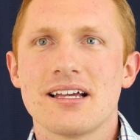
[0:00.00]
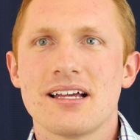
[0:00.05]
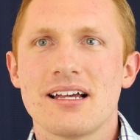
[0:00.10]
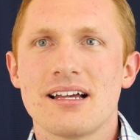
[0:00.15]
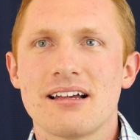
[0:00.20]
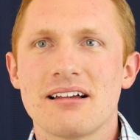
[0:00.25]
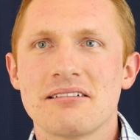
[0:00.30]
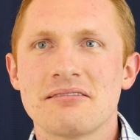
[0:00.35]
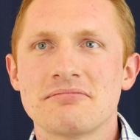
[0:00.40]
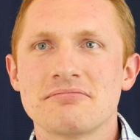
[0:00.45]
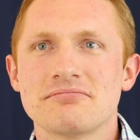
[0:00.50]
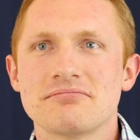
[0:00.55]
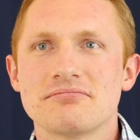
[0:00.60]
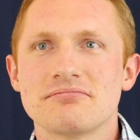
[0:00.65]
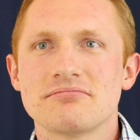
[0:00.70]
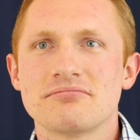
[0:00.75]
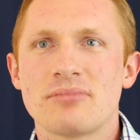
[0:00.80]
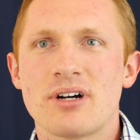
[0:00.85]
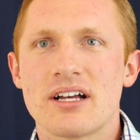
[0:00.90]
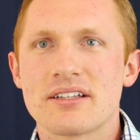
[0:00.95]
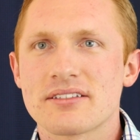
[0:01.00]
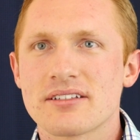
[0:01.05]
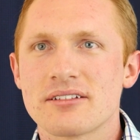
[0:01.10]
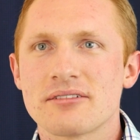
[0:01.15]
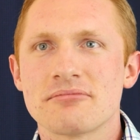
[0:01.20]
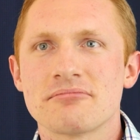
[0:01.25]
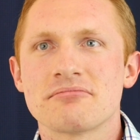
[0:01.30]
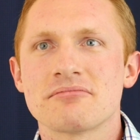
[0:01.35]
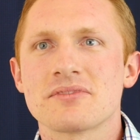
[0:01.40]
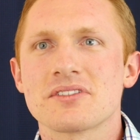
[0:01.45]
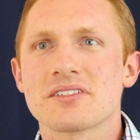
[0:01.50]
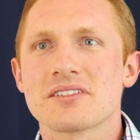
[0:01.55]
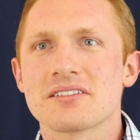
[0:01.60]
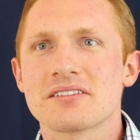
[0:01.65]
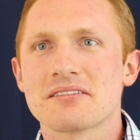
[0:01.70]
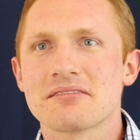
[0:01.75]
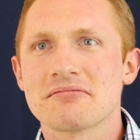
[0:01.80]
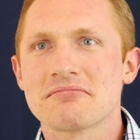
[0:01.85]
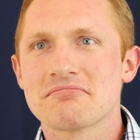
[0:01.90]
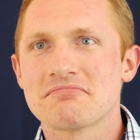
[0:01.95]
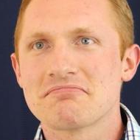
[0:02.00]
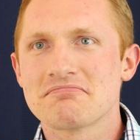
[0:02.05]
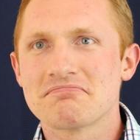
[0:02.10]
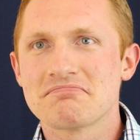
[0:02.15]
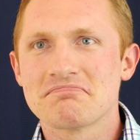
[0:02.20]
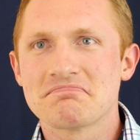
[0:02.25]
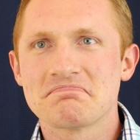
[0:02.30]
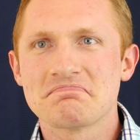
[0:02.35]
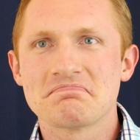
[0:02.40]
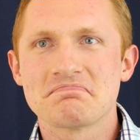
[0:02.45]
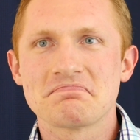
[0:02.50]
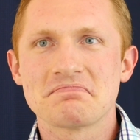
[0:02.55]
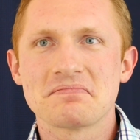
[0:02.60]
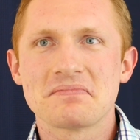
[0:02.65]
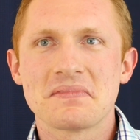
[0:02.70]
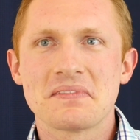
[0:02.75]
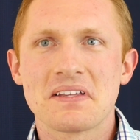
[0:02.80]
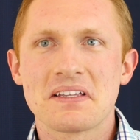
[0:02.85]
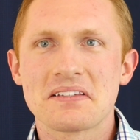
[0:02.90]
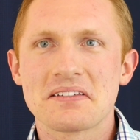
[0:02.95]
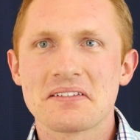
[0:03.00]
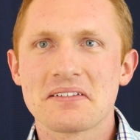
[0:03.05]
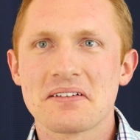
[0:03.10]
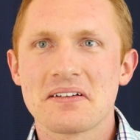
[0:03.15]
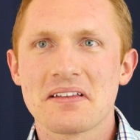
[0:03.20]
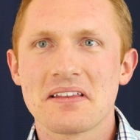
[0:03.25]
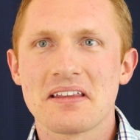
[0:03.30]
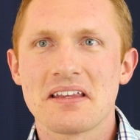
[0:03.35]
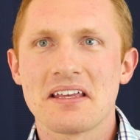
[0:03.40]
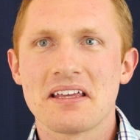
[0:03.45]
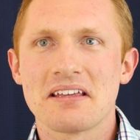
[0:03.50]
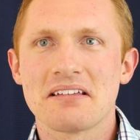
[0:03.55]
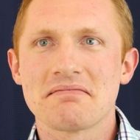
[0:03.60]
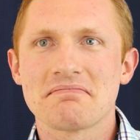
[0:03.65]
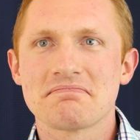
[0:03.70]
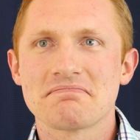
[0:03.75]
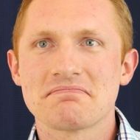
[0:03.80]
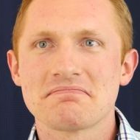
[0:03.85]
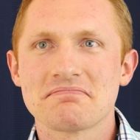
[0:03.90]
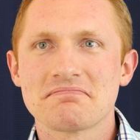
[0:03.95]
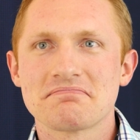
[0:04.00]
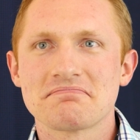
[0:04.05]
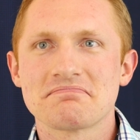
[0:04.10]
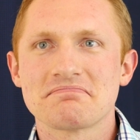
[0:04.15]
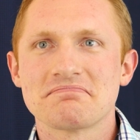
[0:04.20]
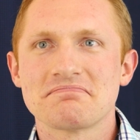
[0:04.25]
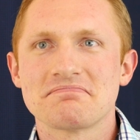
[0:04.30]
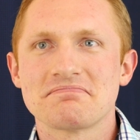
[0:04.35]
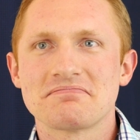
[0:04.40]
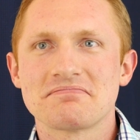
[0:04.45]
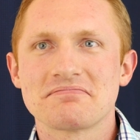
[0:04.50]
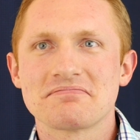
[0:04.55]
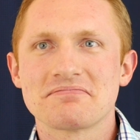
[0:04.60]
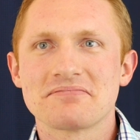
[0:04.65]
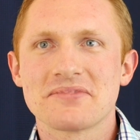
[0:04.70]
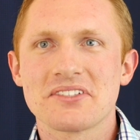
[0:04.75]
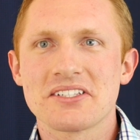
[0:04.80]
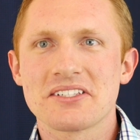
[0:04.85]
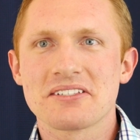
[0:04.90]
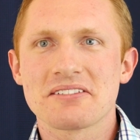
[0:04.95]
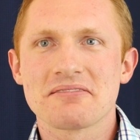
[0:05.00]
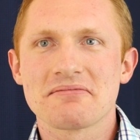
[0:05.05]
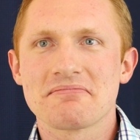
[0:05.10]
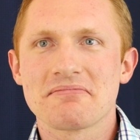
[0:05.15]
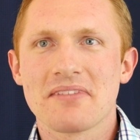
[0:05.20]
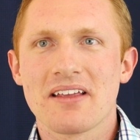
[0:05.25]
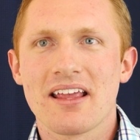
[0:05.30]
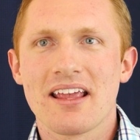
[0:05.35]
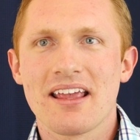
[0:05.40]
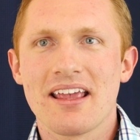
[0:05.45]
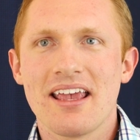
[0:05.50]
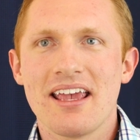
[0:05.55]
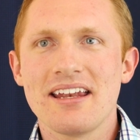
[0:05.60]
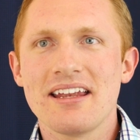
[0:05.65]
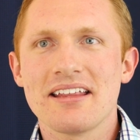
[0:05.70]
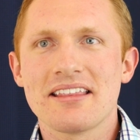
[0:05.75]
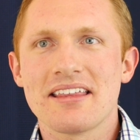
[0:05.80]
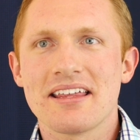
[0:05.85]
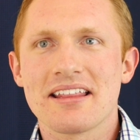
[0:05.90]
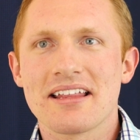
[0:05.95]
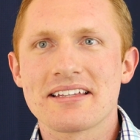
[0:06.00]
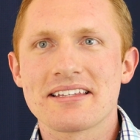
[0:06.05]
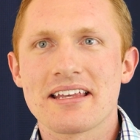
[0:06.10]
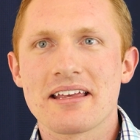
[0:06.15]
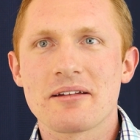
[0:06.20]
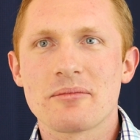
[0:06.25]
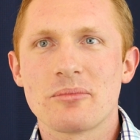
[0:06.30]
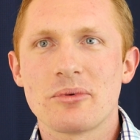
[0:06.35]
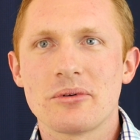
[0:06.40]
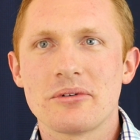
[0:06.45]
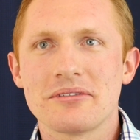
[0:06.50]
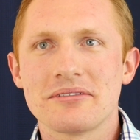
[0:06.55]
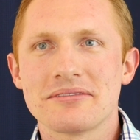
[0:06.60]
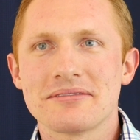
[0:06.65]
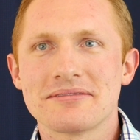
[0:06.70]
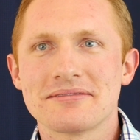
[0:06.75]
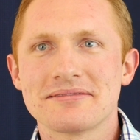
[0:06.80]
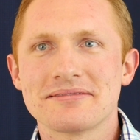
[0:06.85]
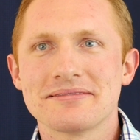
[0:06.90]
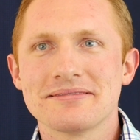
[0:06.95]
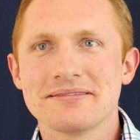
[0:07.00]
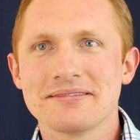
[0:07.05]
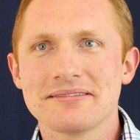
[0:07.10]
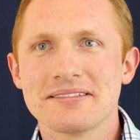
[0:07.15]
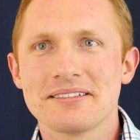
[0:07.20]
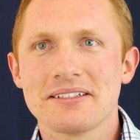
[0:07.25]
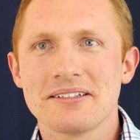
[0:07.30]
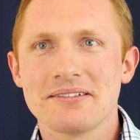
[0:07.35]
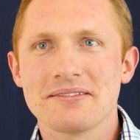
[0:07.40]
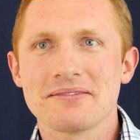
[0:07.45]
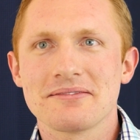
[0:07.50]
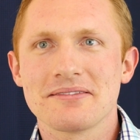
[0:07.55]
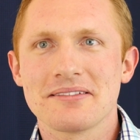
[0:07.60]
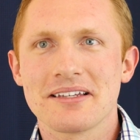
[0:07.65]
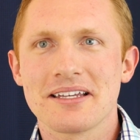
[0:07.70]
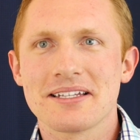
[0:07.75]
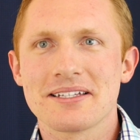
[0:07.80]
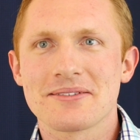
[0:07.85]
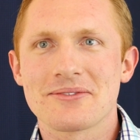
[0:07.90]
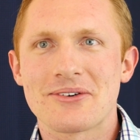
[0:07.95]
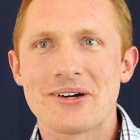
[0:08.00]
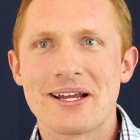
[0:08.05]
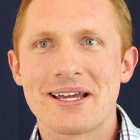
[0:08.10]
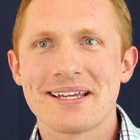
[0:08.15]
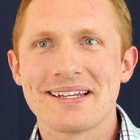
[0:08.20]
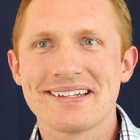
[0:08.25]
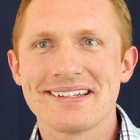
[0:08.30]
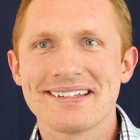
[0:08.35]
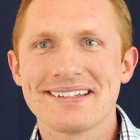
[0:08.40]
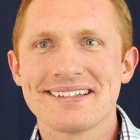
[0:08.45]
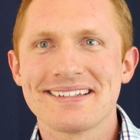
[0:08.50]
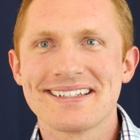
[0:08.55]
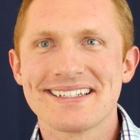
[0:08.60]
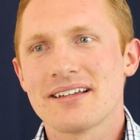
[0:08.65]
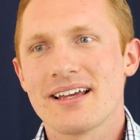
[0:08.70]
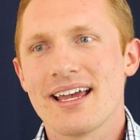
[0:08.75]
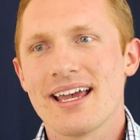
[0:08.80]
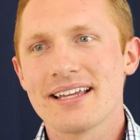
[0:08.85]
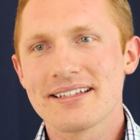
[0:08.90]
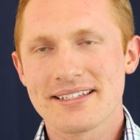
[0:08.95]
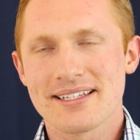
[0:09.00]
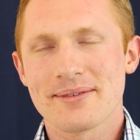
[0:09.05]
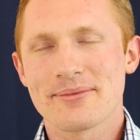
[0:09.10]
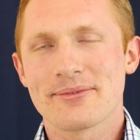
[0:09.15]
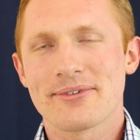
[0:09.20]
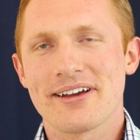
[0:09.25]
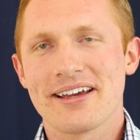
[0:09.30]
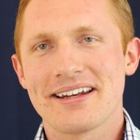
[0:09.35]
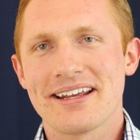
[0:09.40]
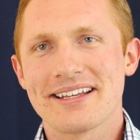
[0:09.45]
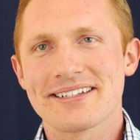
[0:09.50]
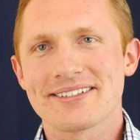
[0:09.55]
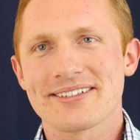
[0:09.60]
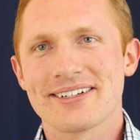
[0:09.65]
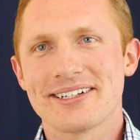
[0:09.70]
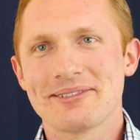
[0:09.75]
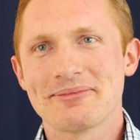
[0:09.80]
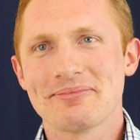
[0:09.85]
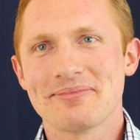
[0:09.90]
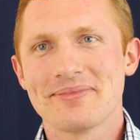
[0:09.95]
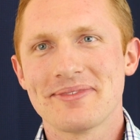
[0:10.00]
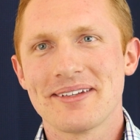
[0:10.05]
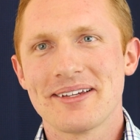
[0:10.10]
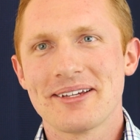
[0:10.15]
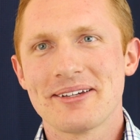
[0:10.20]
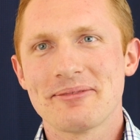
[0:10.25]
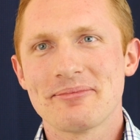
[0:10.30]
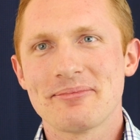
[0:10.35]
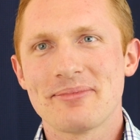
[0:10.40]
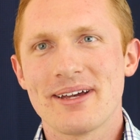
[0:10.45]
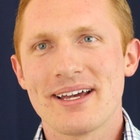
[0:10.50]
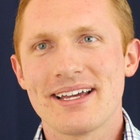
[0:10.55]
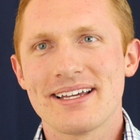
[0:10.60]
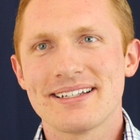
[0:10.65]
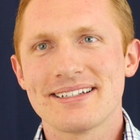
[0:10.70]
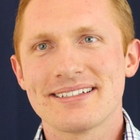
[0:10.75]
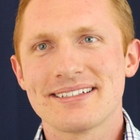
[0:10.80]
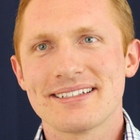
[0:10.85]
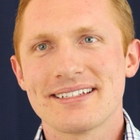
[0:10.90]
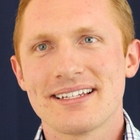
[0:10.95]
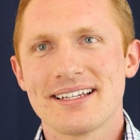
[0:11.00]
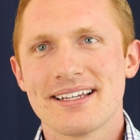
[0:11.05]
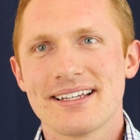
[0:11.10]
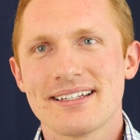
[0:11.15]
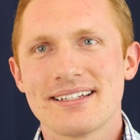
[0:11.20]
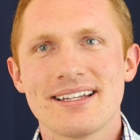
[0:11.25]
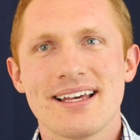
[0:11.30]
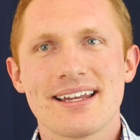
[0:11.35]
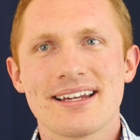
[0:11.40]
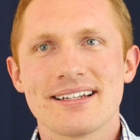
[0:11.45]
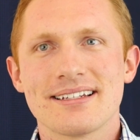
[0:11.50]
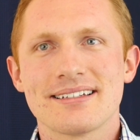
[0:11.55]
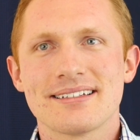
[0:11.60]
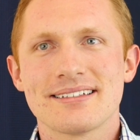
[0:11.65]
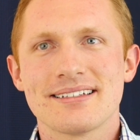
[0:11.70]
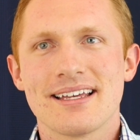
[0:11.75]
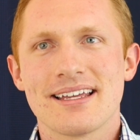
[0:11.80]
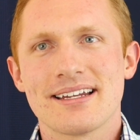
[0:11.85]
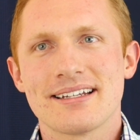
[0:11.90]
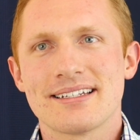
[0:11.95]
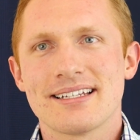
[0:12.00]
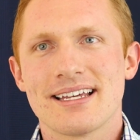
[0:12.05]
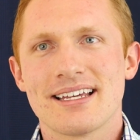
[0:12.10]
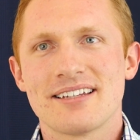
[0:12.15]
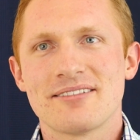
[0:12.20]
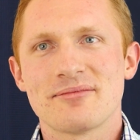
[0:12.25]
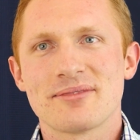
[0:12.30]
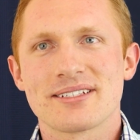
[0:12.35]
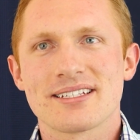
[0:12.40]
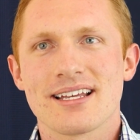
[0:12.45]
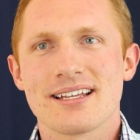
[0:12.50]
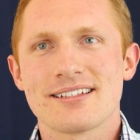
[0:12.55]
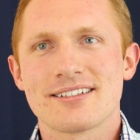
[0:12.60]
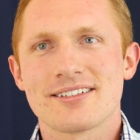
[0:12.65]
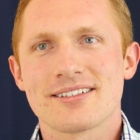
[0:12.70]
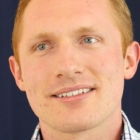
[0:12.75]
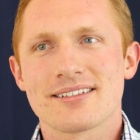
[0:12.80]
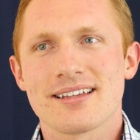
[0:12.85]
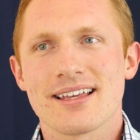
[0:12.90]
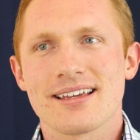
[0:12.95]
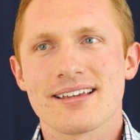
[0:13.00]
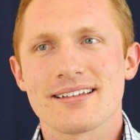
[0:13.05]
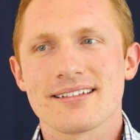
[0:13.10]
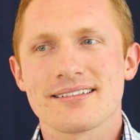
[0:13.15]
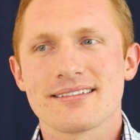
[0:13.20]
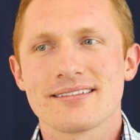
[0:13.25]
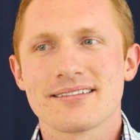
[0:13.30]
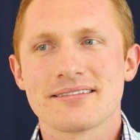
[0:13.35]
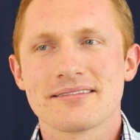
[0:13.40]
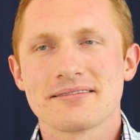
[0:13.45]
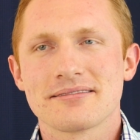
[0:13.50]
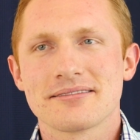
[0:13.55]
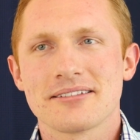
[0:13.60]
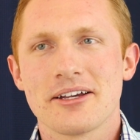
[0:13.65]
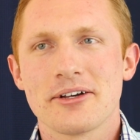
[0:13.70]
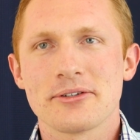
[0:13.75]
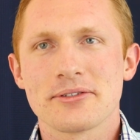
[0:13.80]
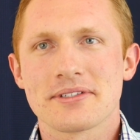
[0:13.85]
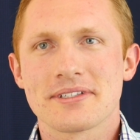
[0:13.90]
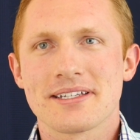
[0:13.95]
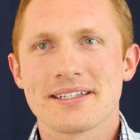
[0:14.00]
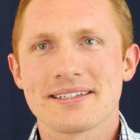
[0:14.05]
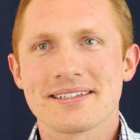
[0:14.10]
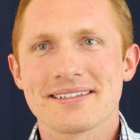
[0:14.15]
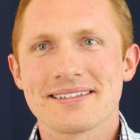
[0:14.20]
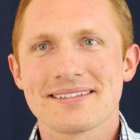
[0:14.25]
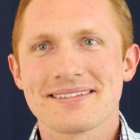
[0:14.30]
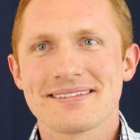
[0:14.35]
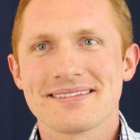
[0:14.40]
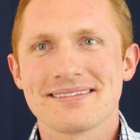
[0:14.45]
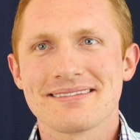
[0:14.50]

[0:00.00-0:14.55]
possums, that sort of thing. Just anything that's edible, it gets fried. I had some fried ice cream, but not a ton, besides just like Hostess